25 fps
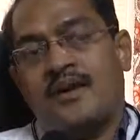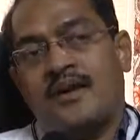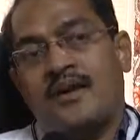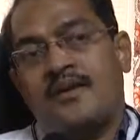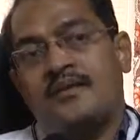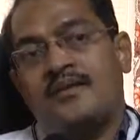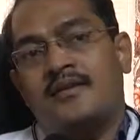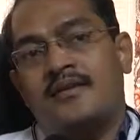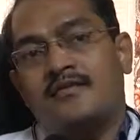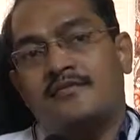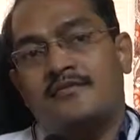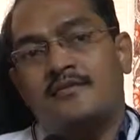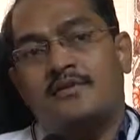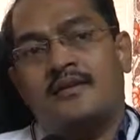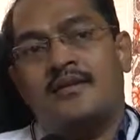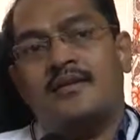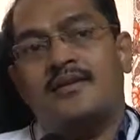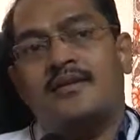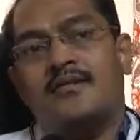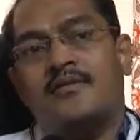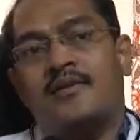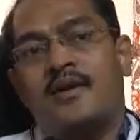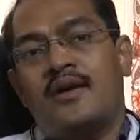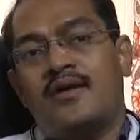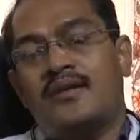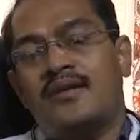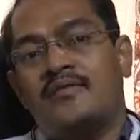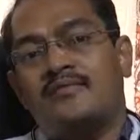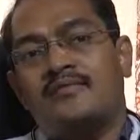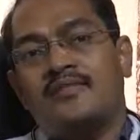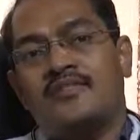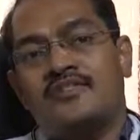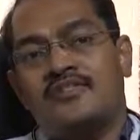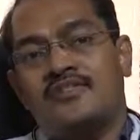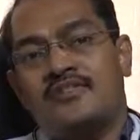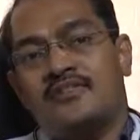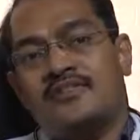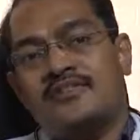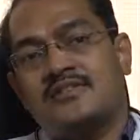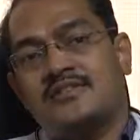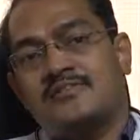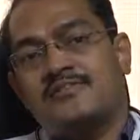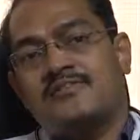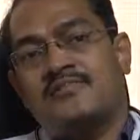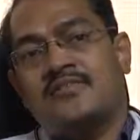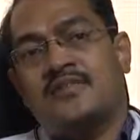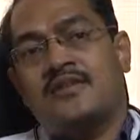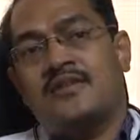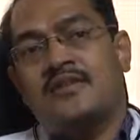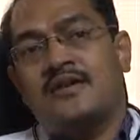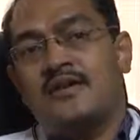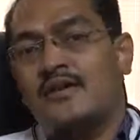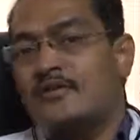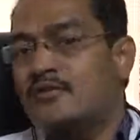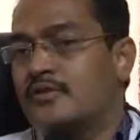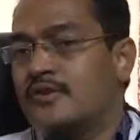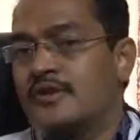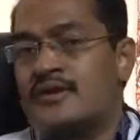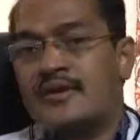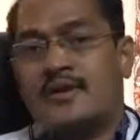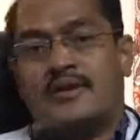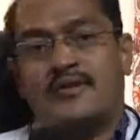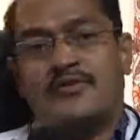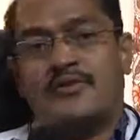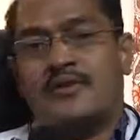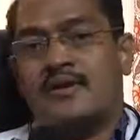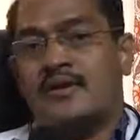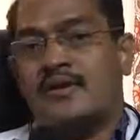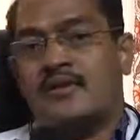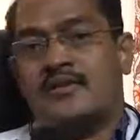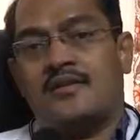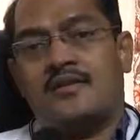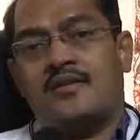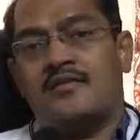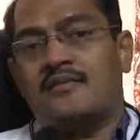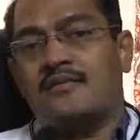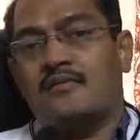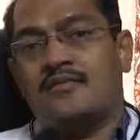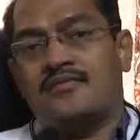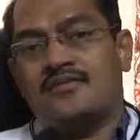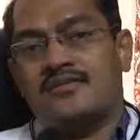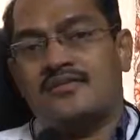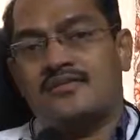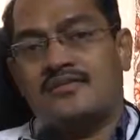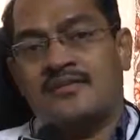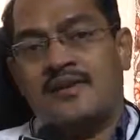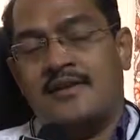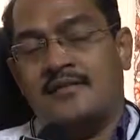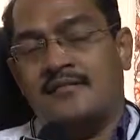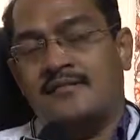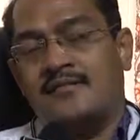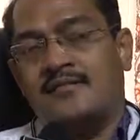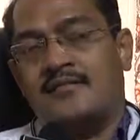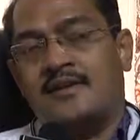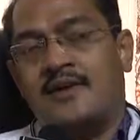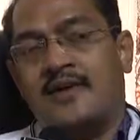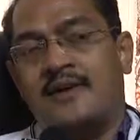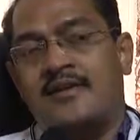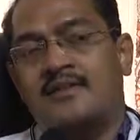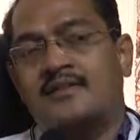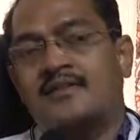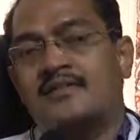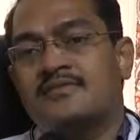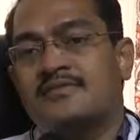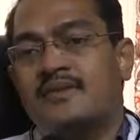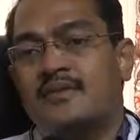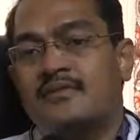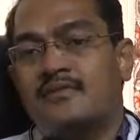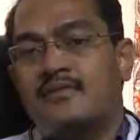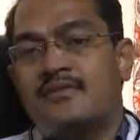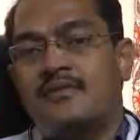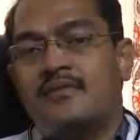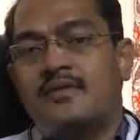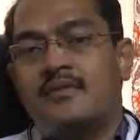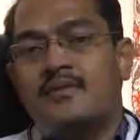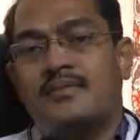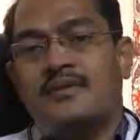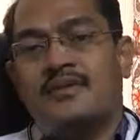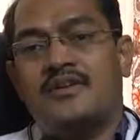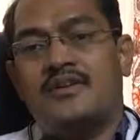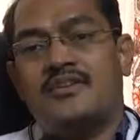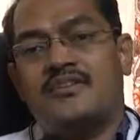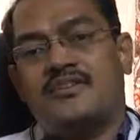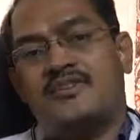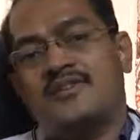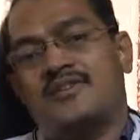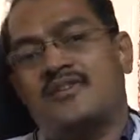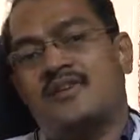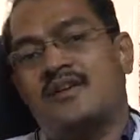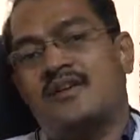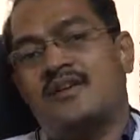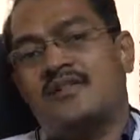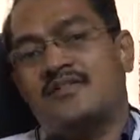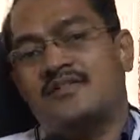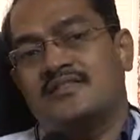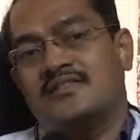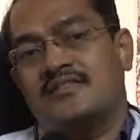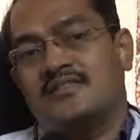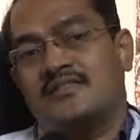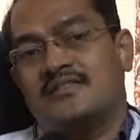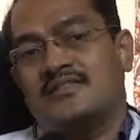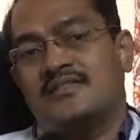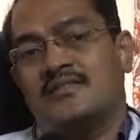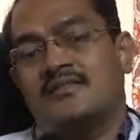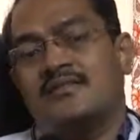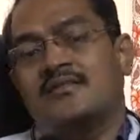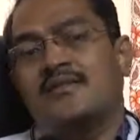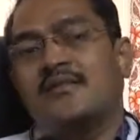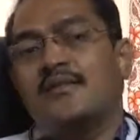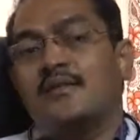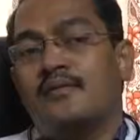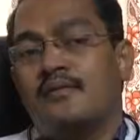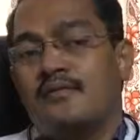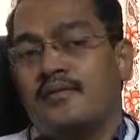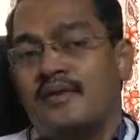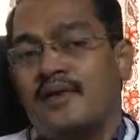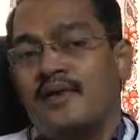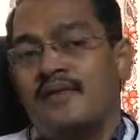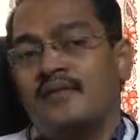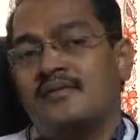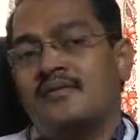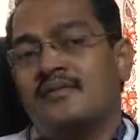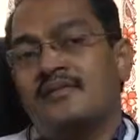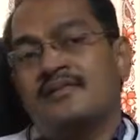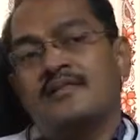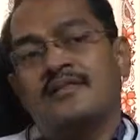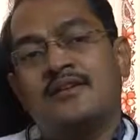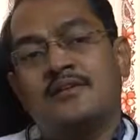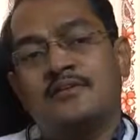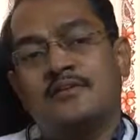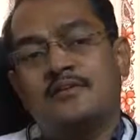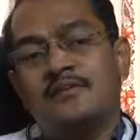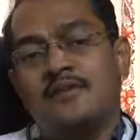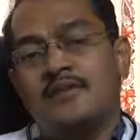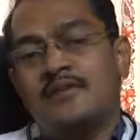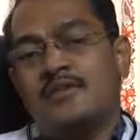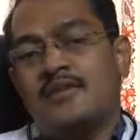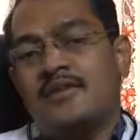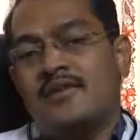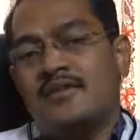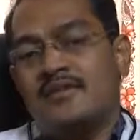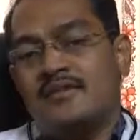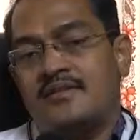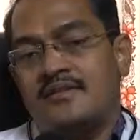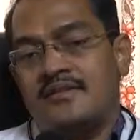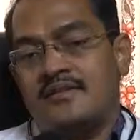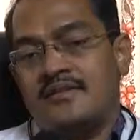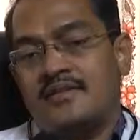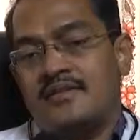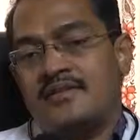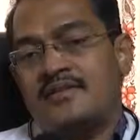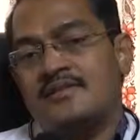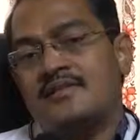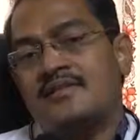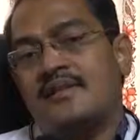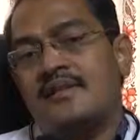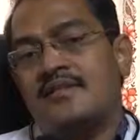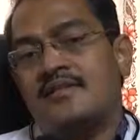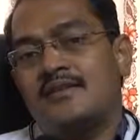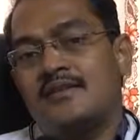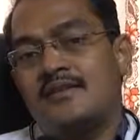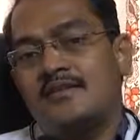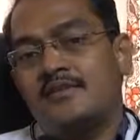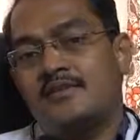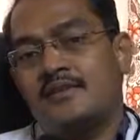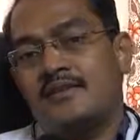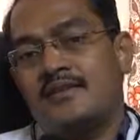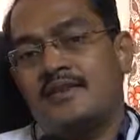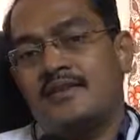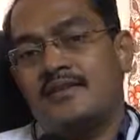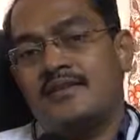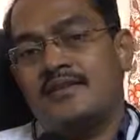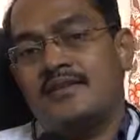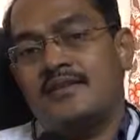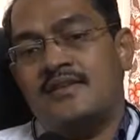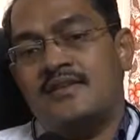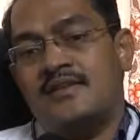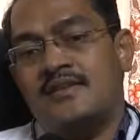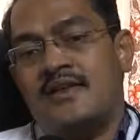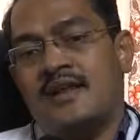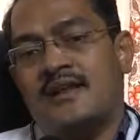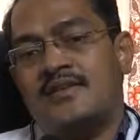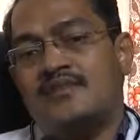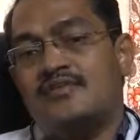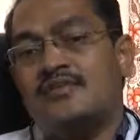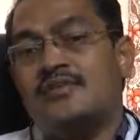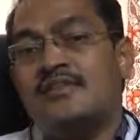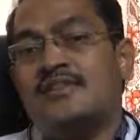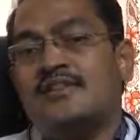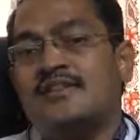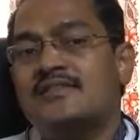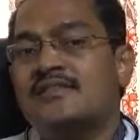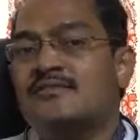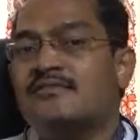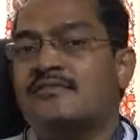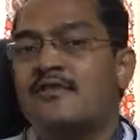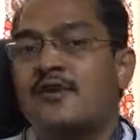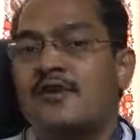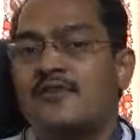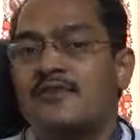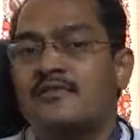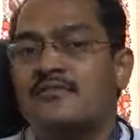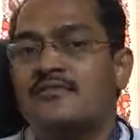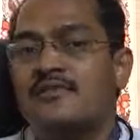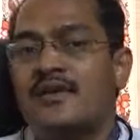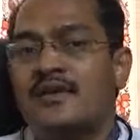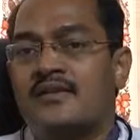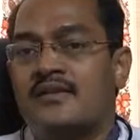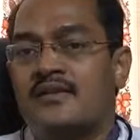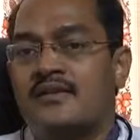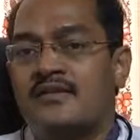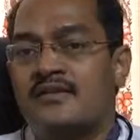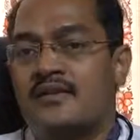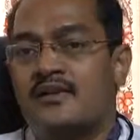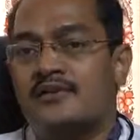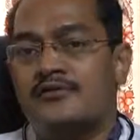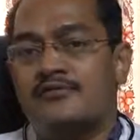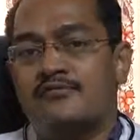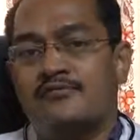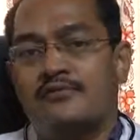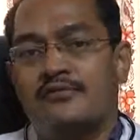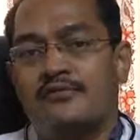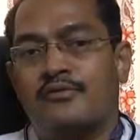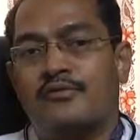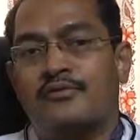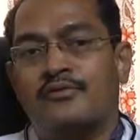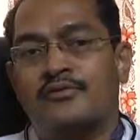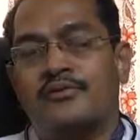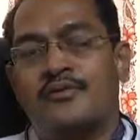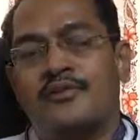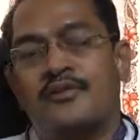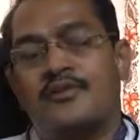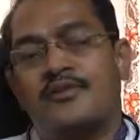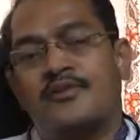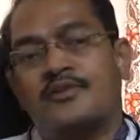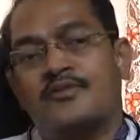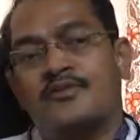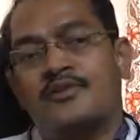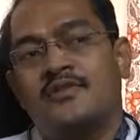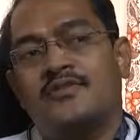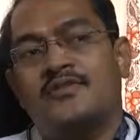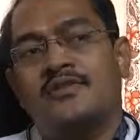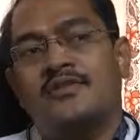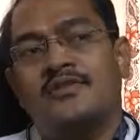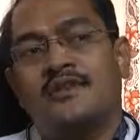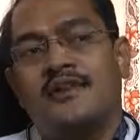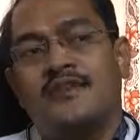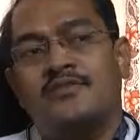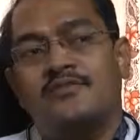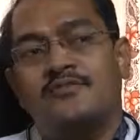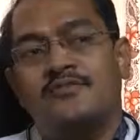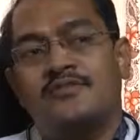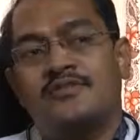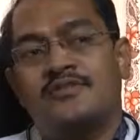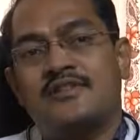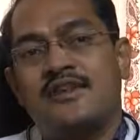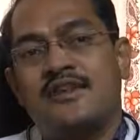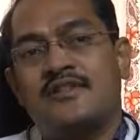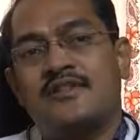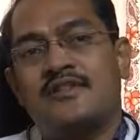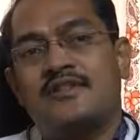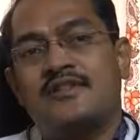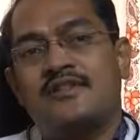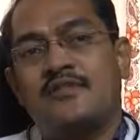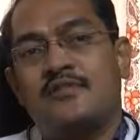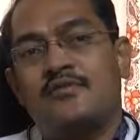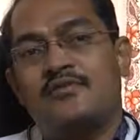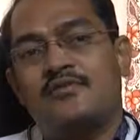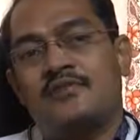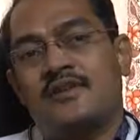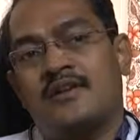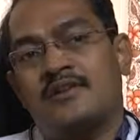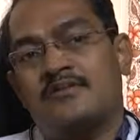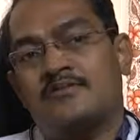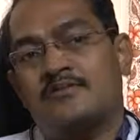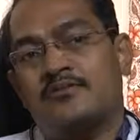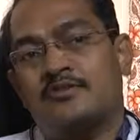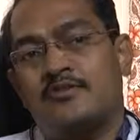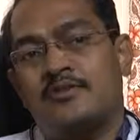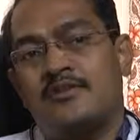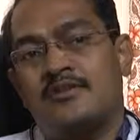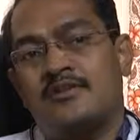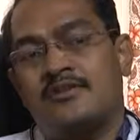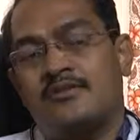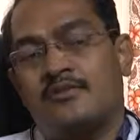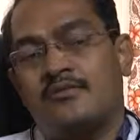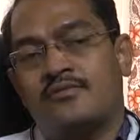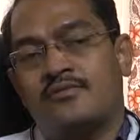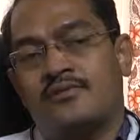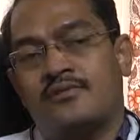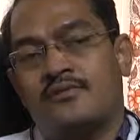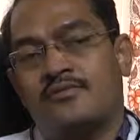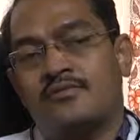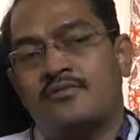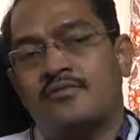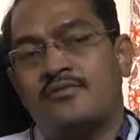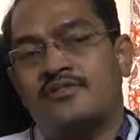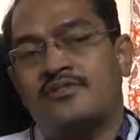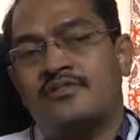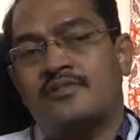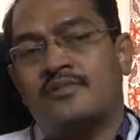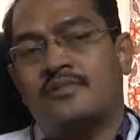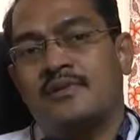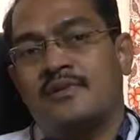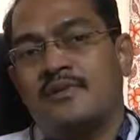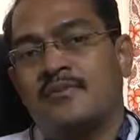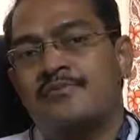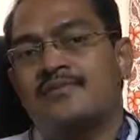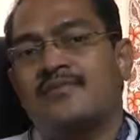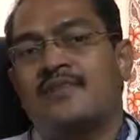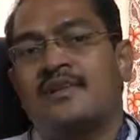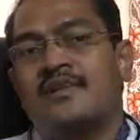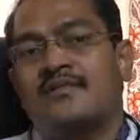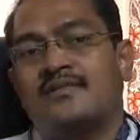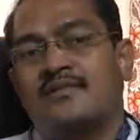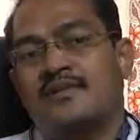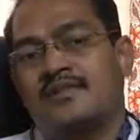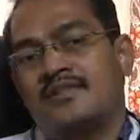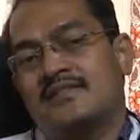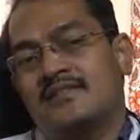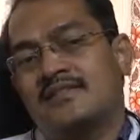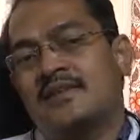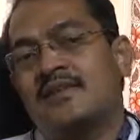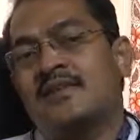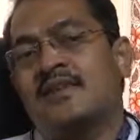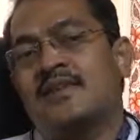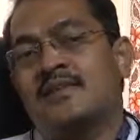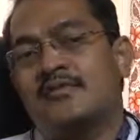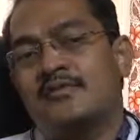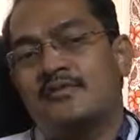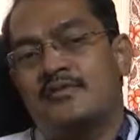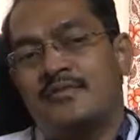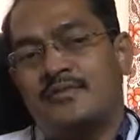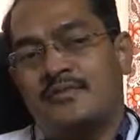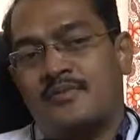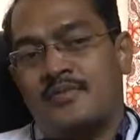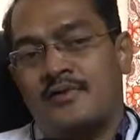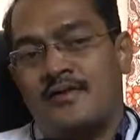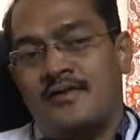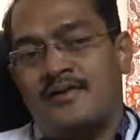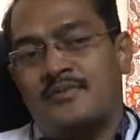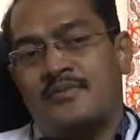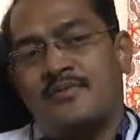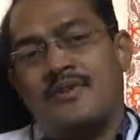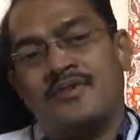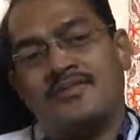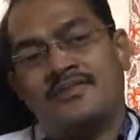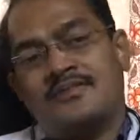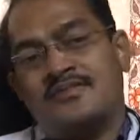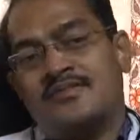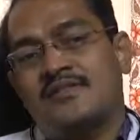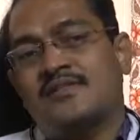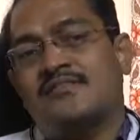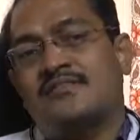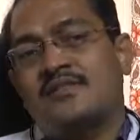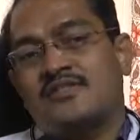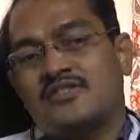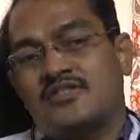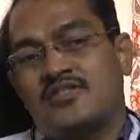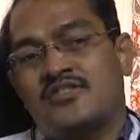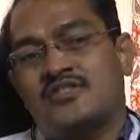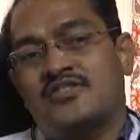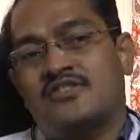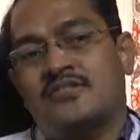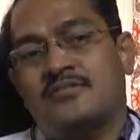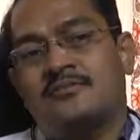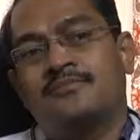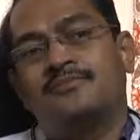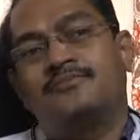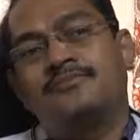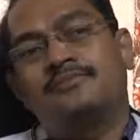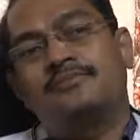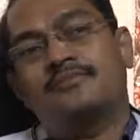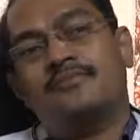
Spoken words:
and if you can avoid infections, you are almost safe. And there is one more complication called rejection, where the human body detects that your kidney actually is a foreign one and not your own. So it will try to send it out or throw it out forcibly. That is called acute process of rejection.